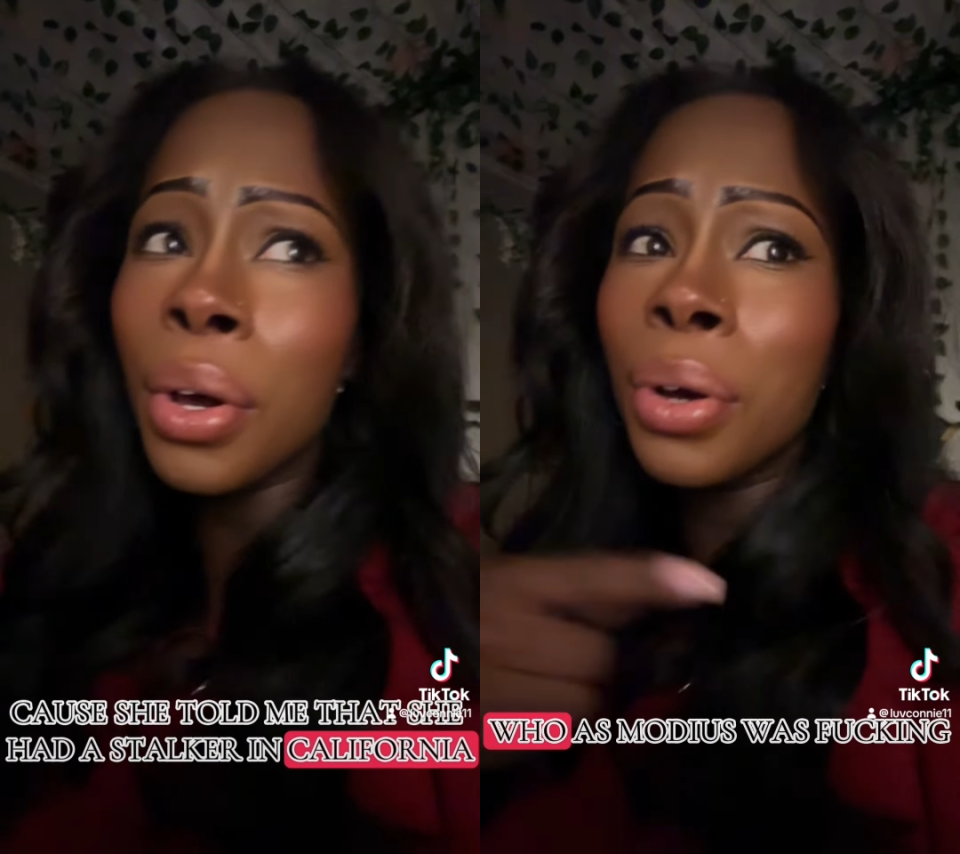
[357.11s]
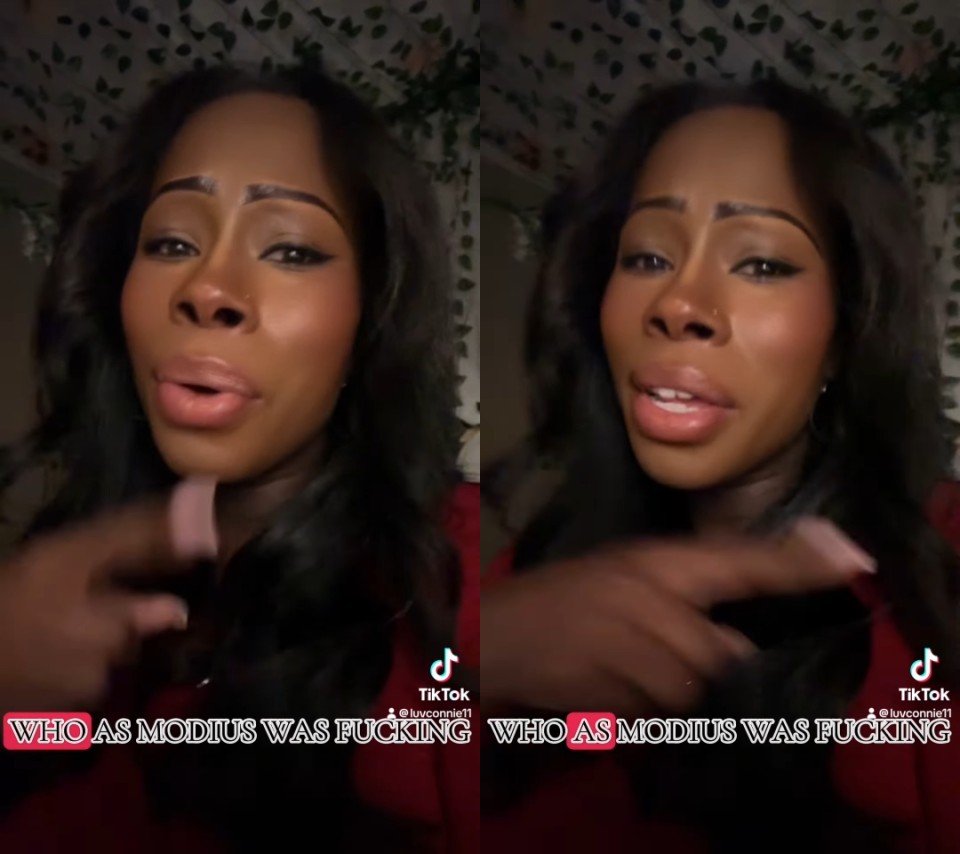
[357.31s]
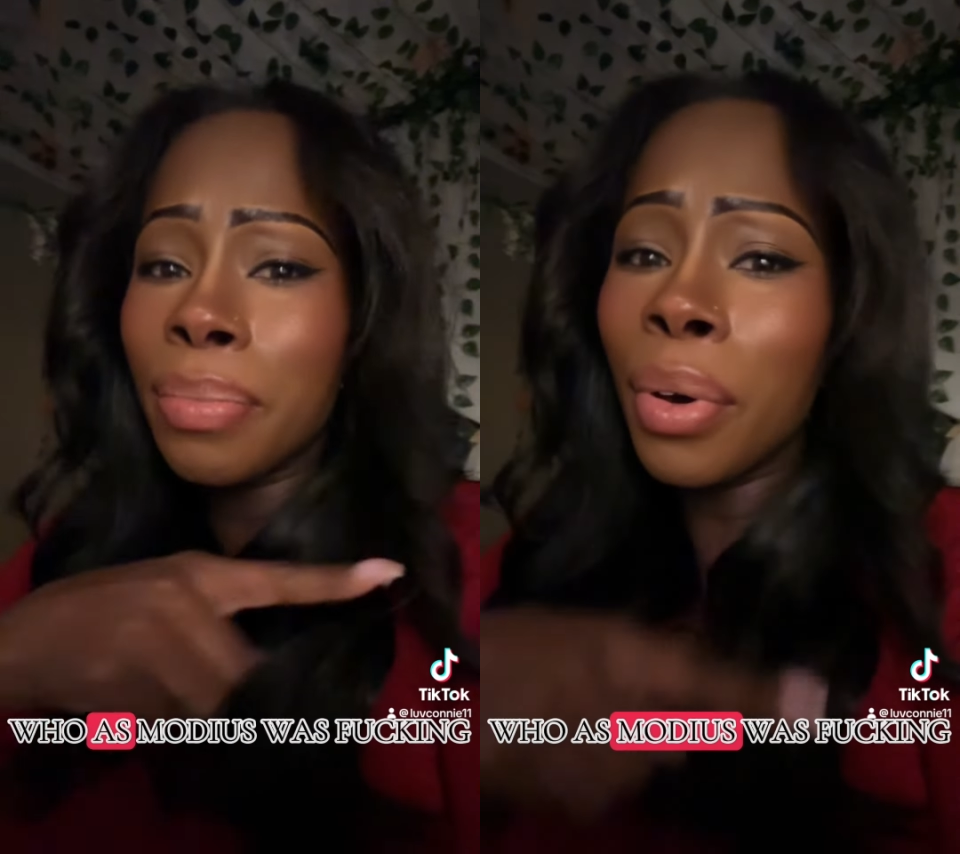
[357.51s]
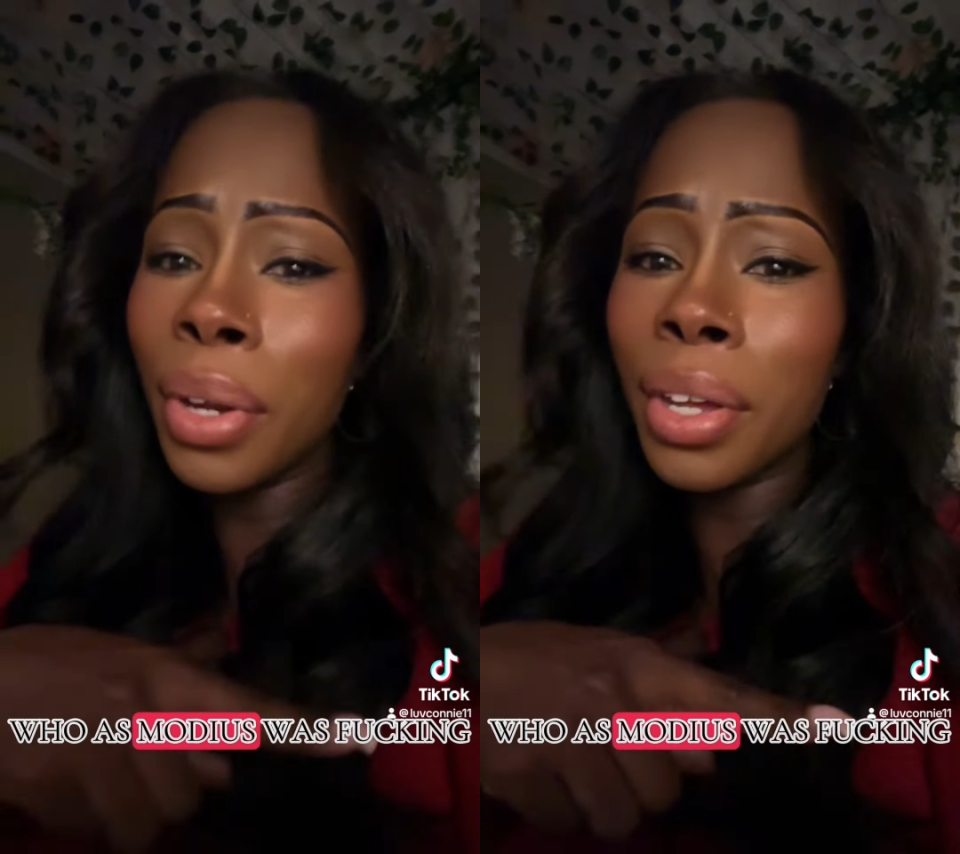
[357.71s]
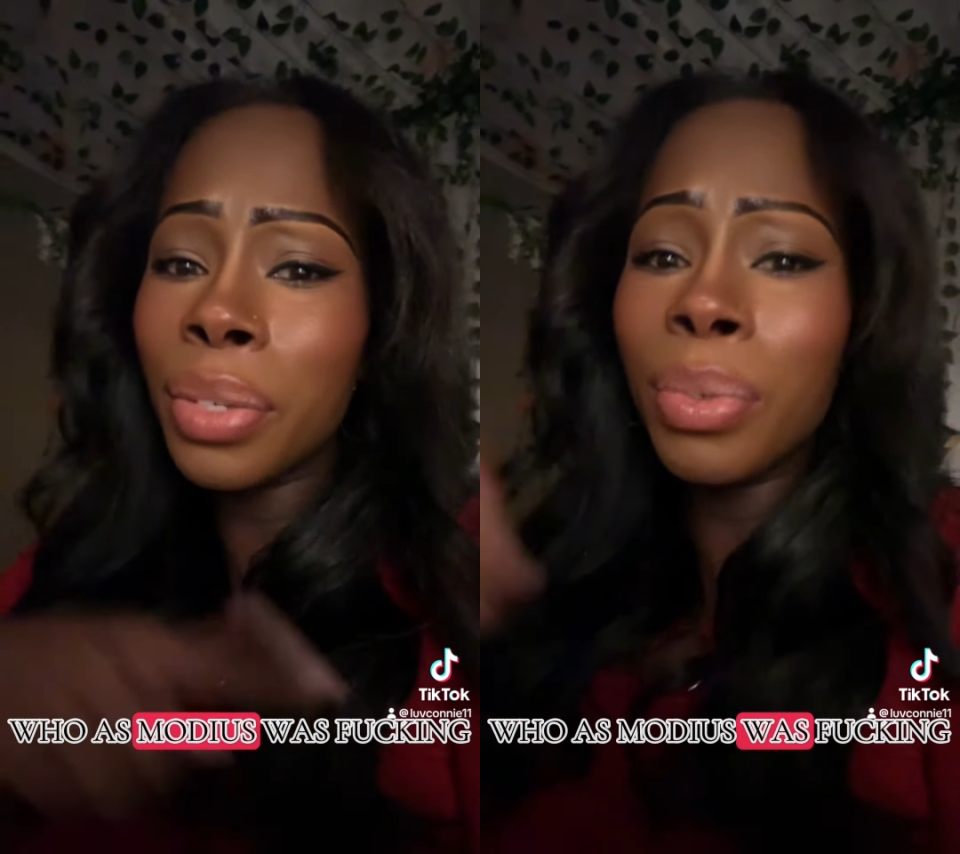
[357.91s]
who
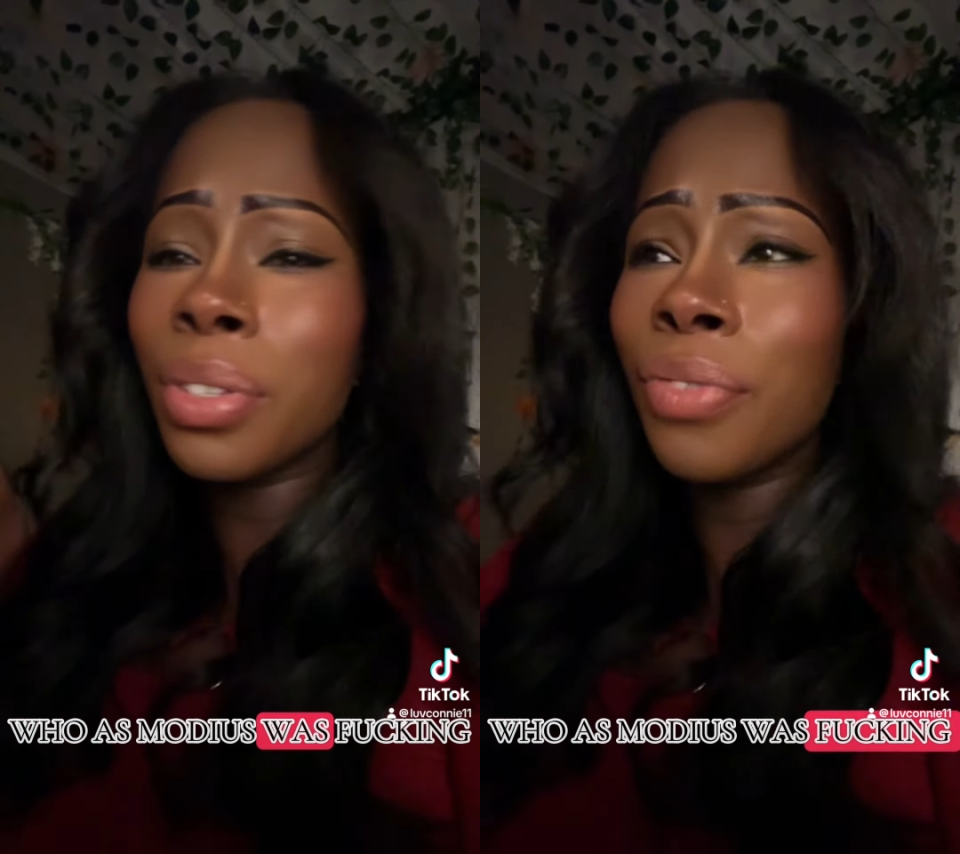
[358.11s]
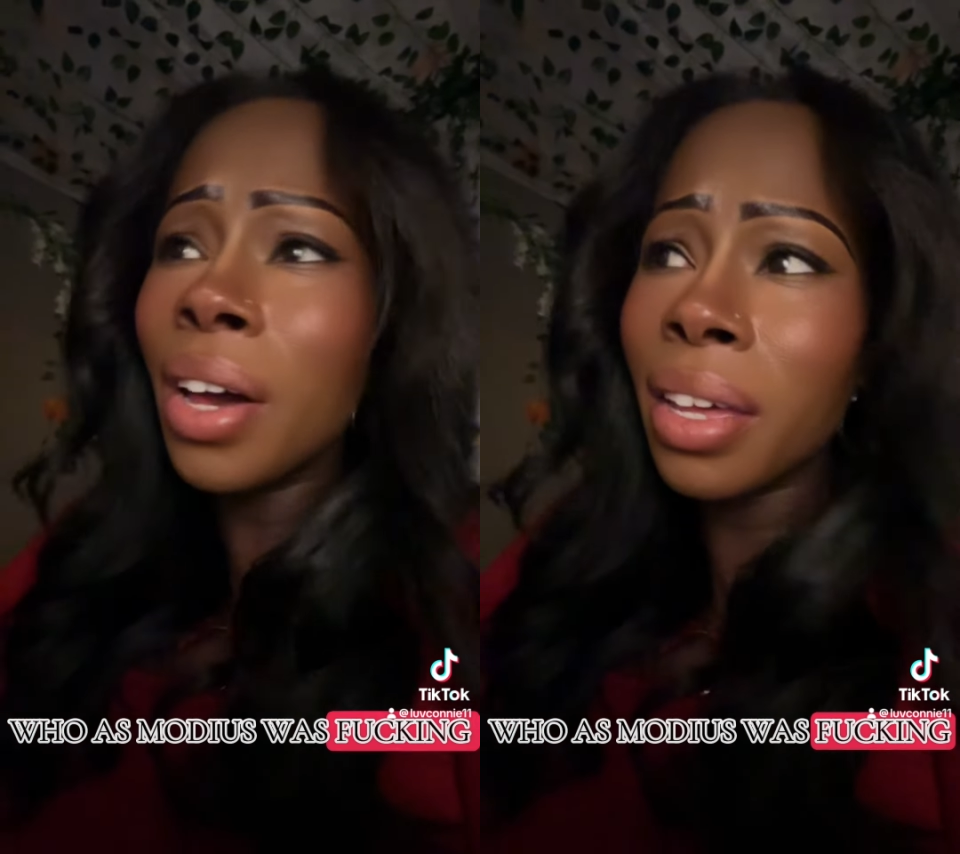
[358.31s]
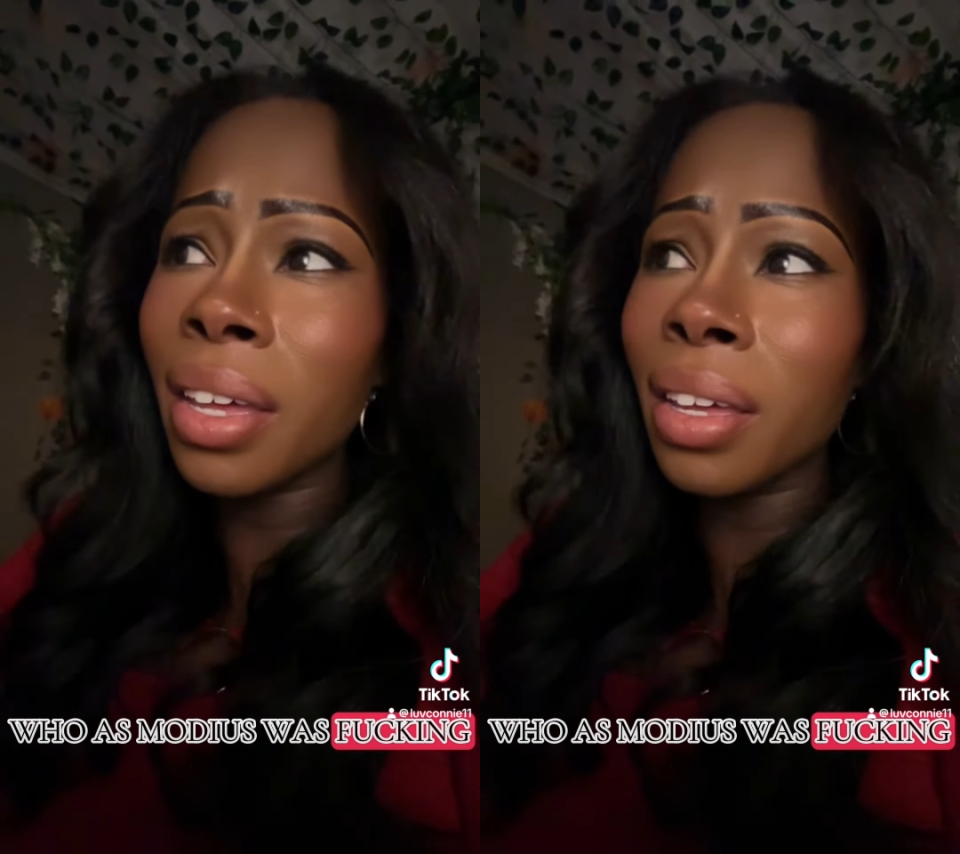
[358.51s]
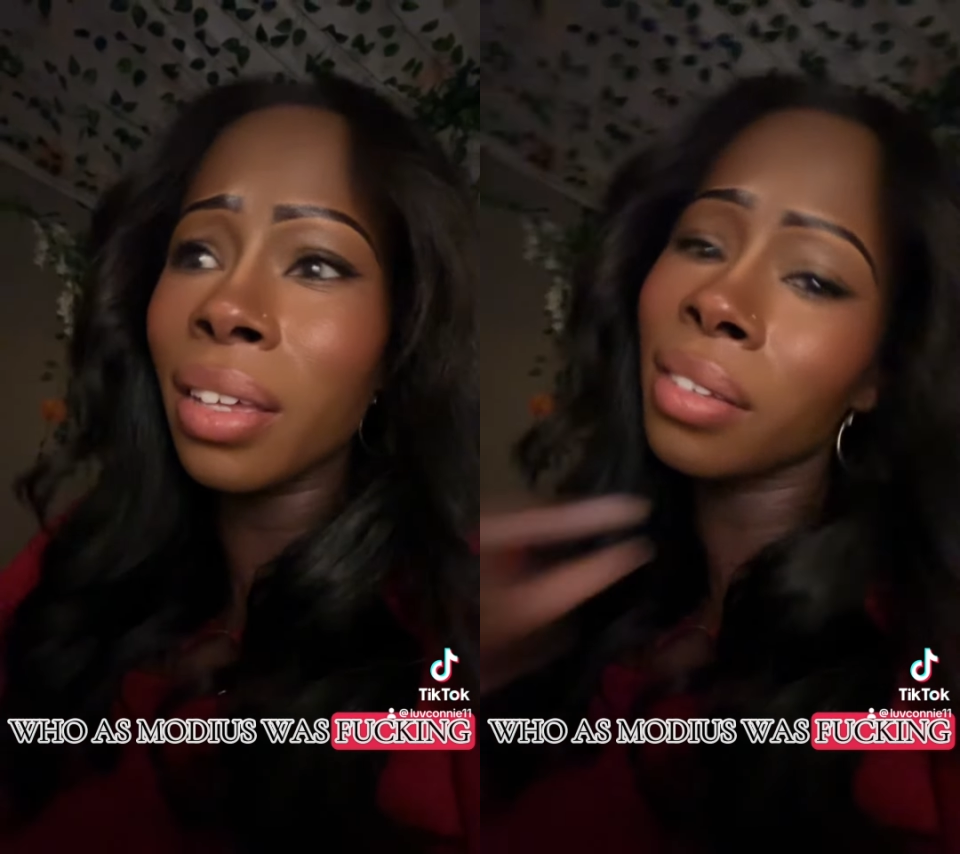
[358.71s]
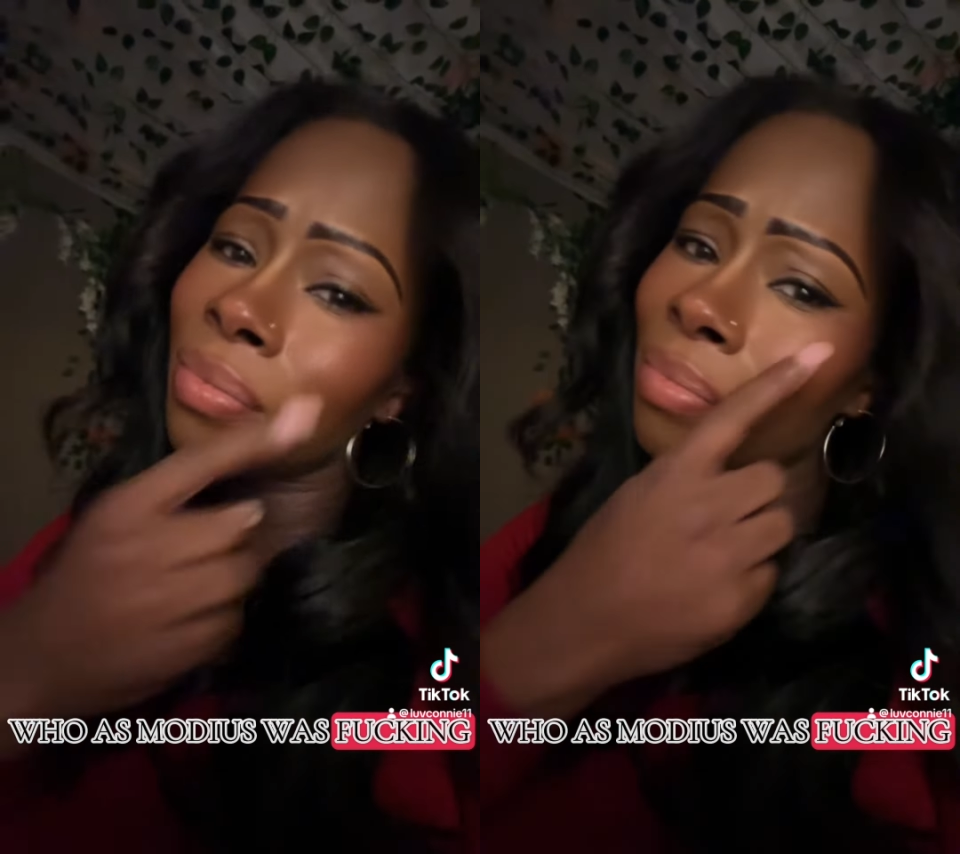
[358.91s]
Asmodeus was fucking.